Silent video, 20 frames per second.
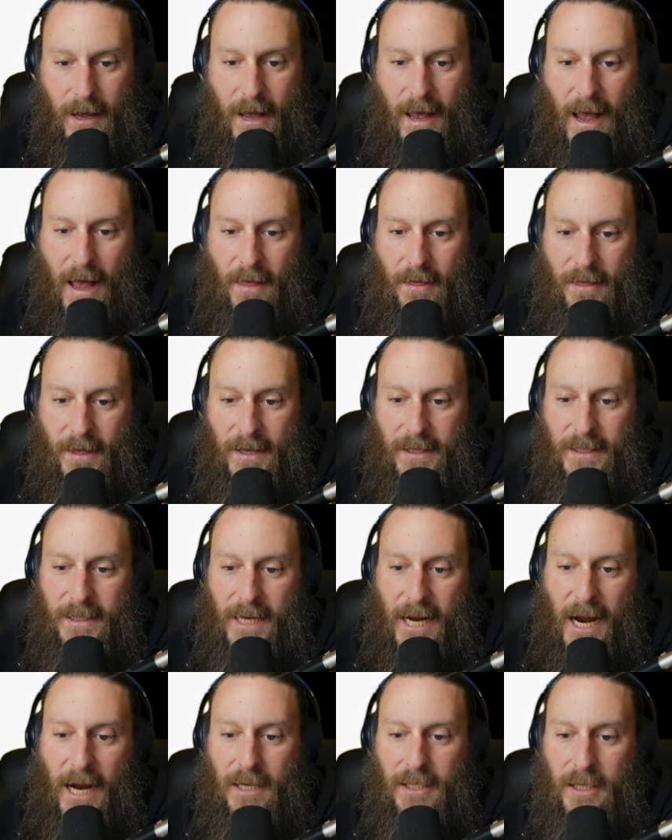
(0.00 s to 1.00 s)
And this
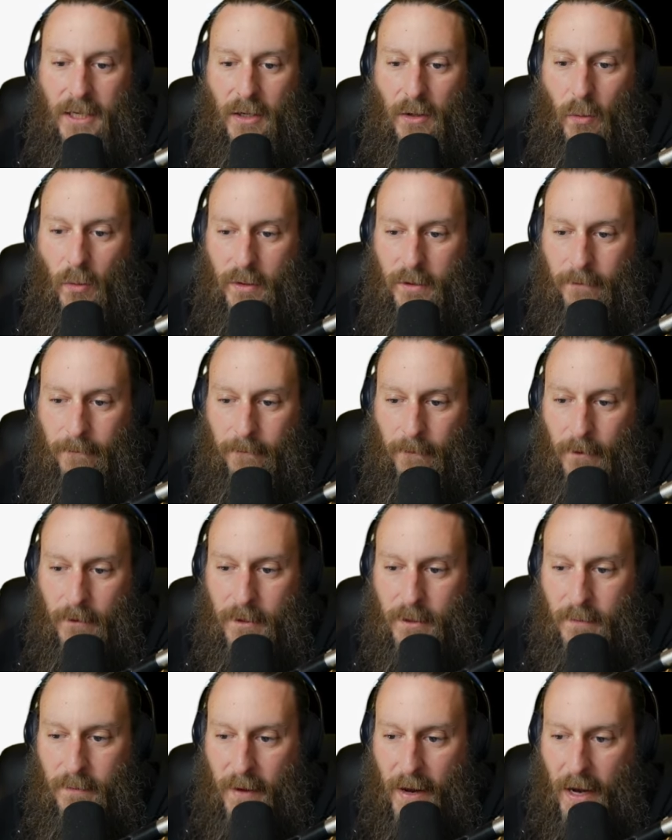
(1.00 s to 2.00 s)
taxing was
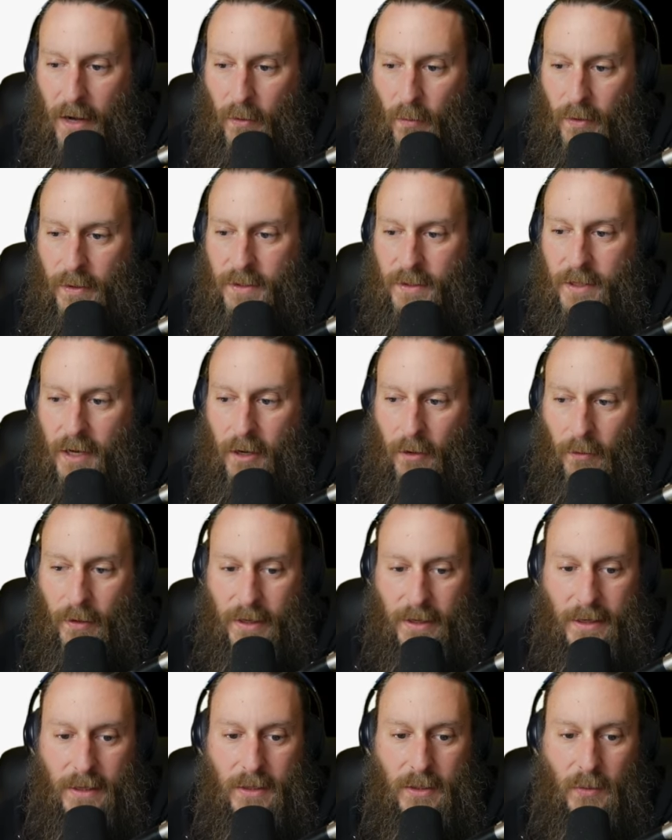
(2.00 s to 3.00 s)
first made when
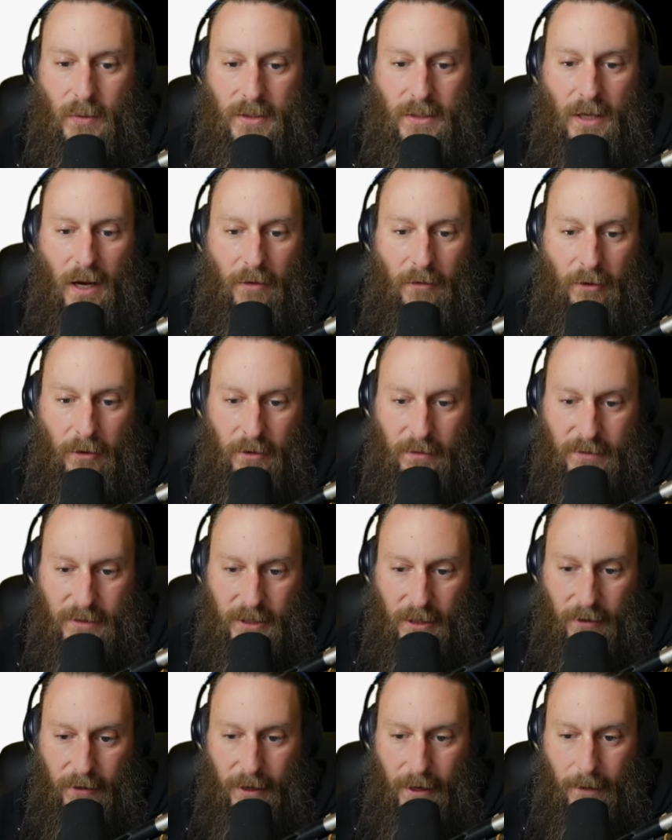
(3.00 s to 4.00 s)
Cyrenius was governor of
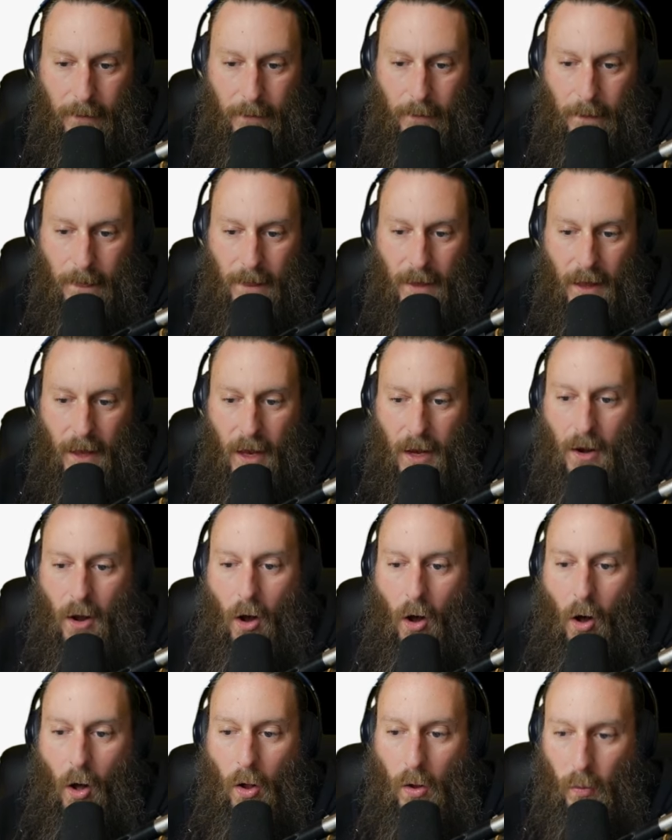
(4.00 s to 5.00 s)
Syria. And
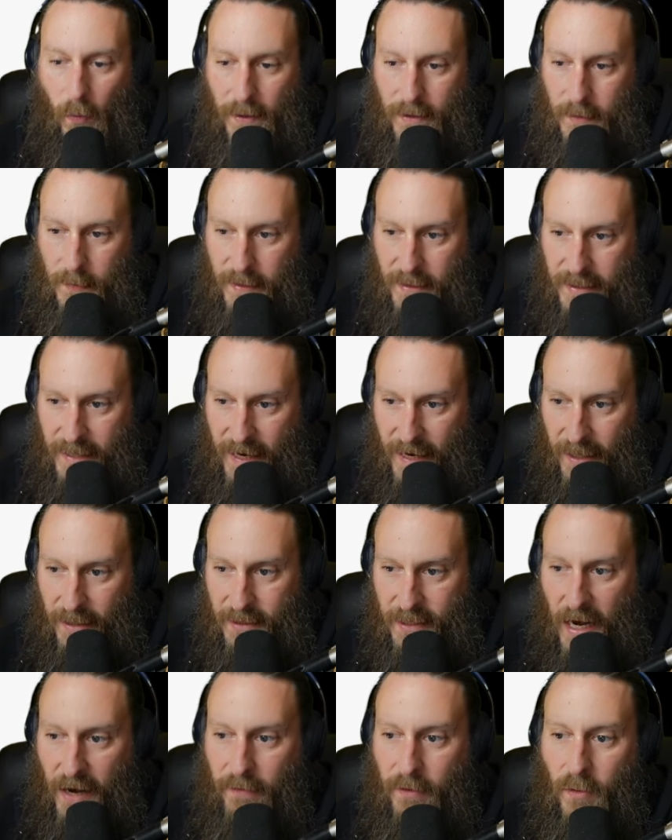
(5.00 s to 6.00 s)
all went to be taxed,
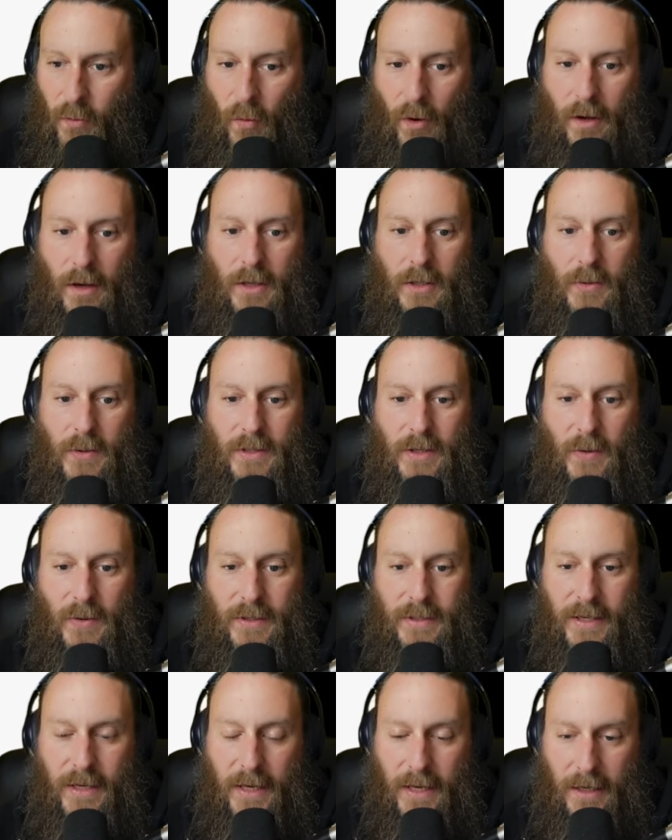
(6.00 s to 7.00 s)
everyone into his own
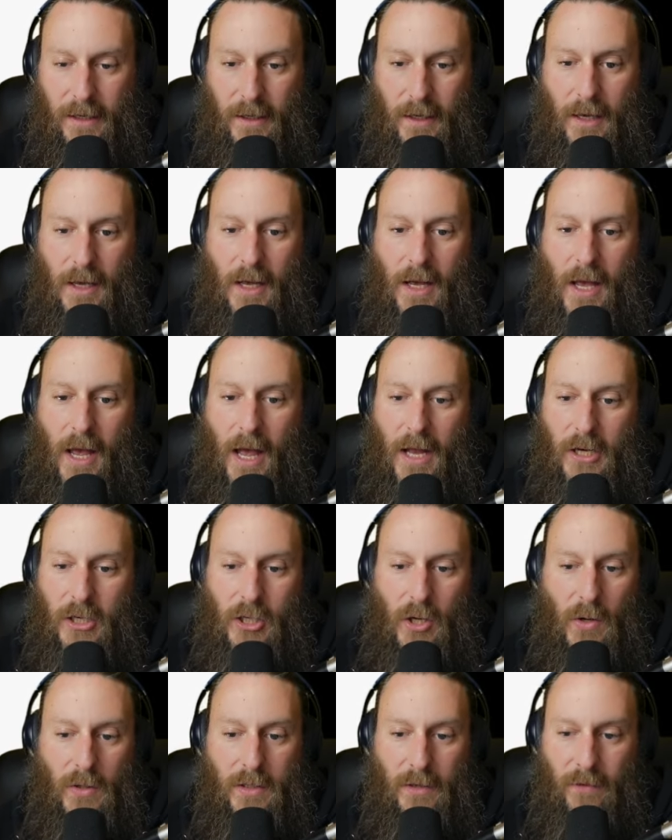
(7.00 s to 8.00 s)
city. And
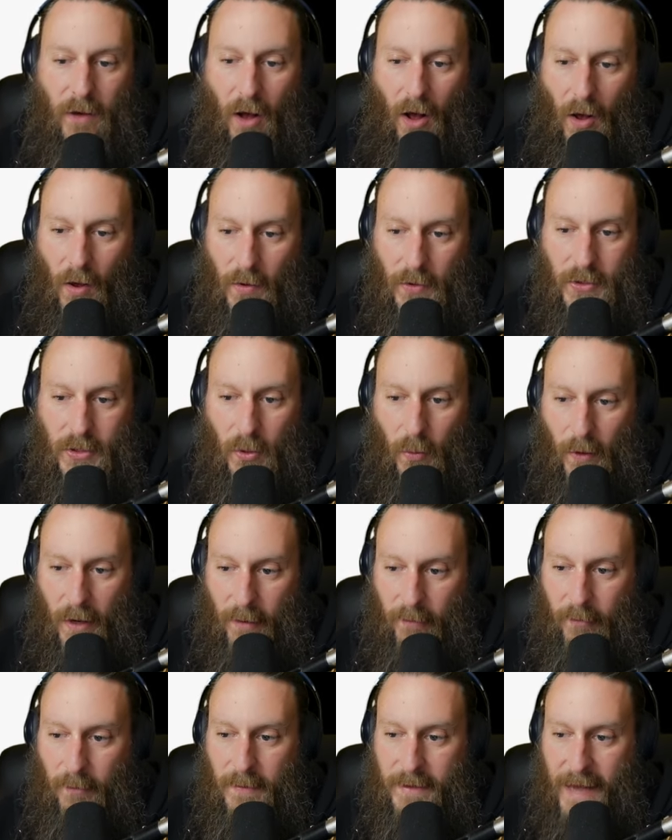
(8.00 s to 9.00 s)
Joseph also went
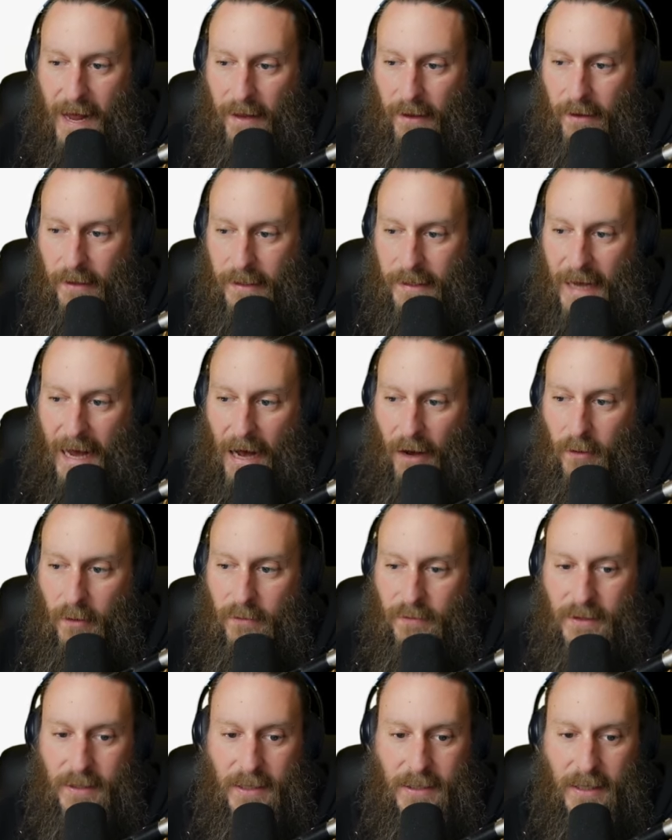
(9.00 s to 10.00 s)
up from Galilee, out of
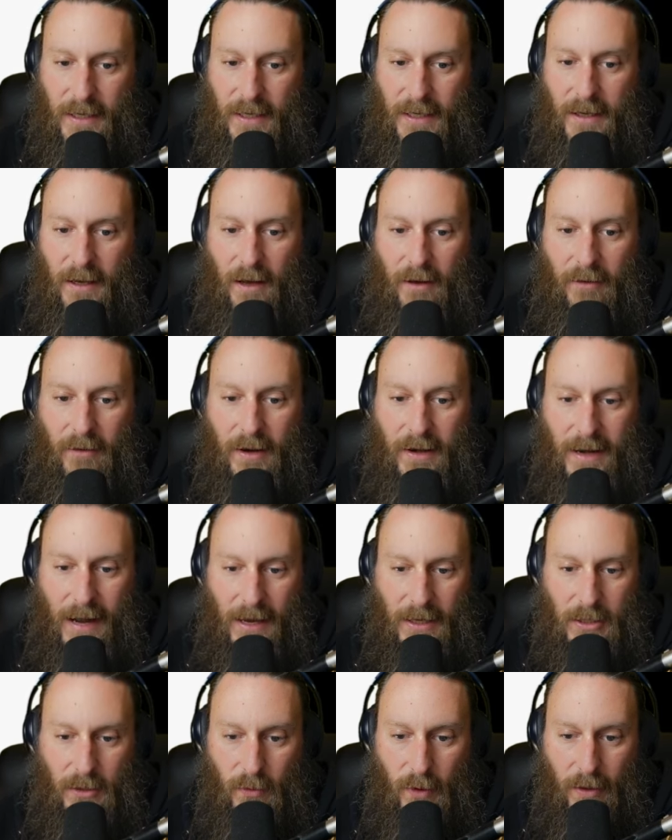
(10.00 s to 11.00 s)
the city of
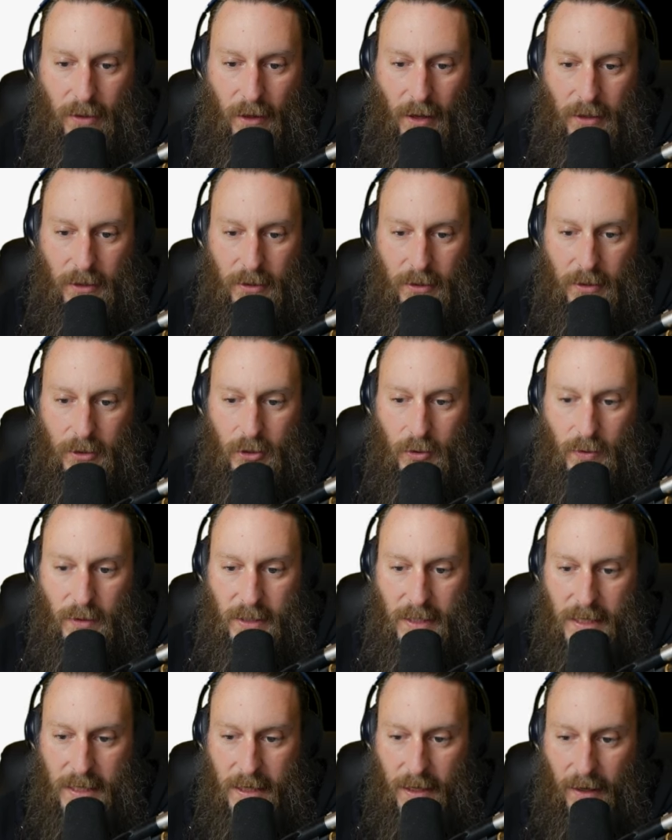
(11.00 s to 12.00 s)
Nazareth, unto
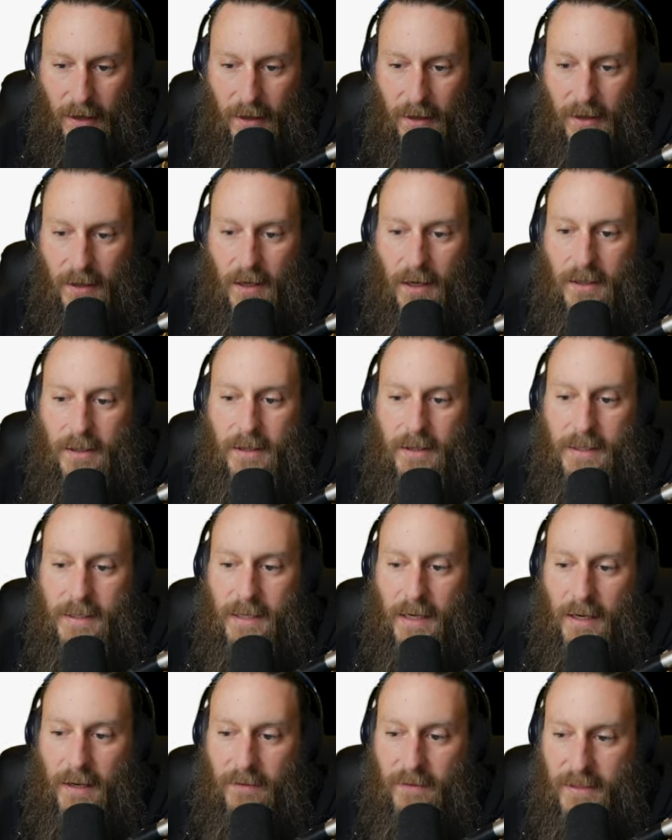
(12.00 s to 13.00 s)
Judea, unto the
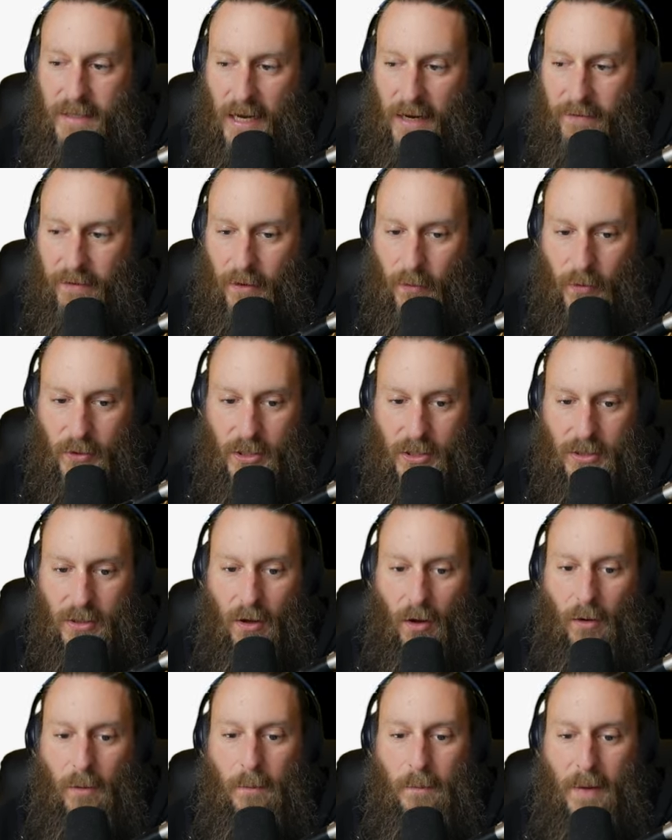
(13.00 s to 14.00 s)
city of David, which is
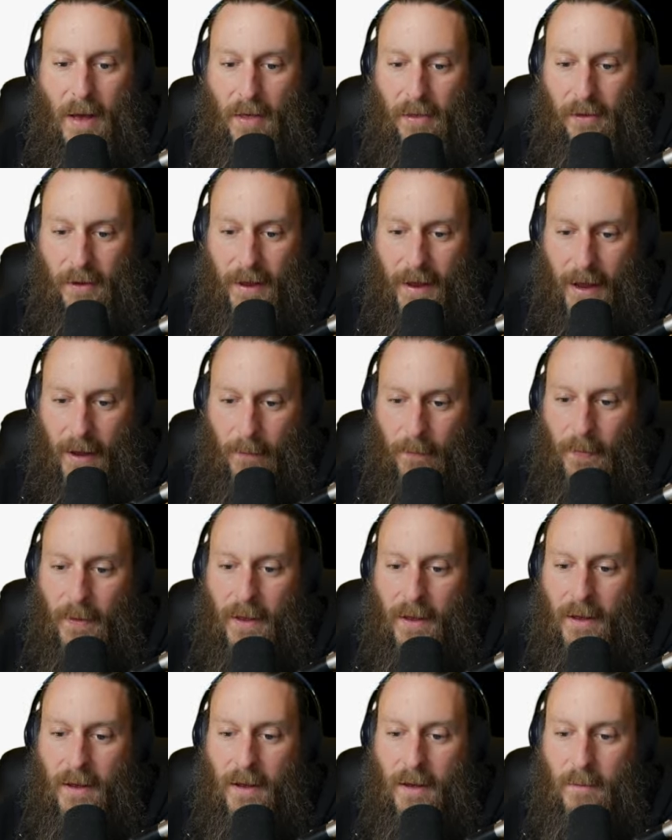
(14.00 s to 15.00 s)
called Bethlehem,
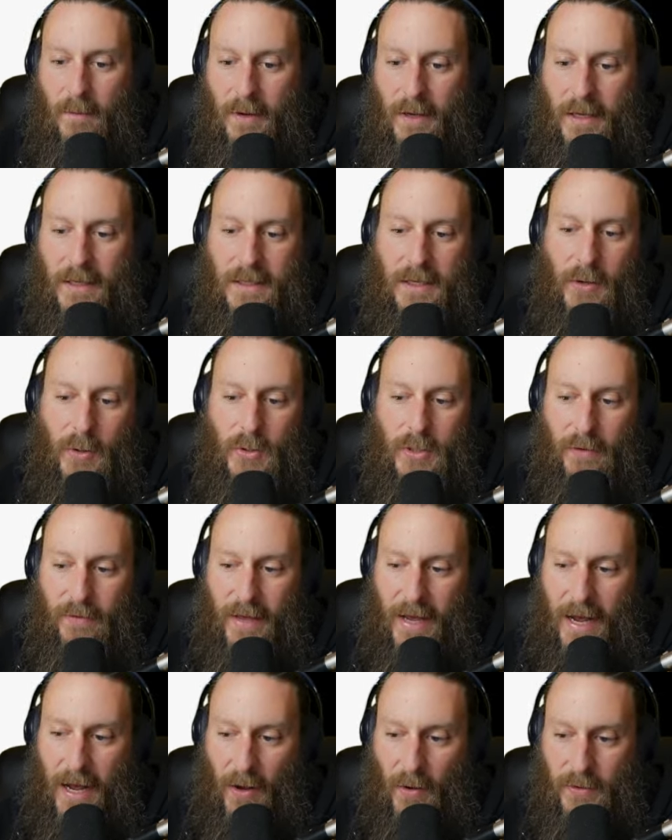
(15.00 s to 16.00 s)
because he was of the
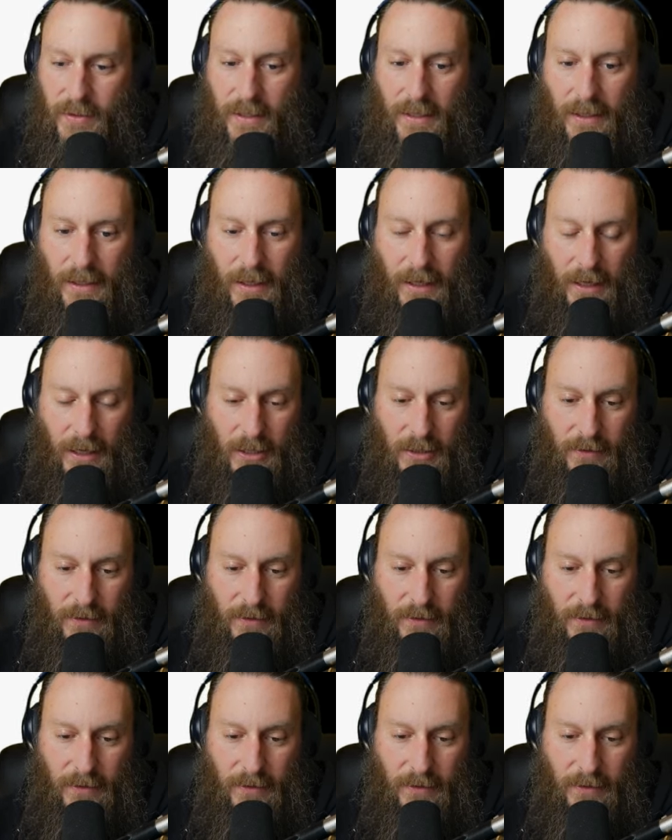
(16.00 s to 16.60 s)
house and lineage of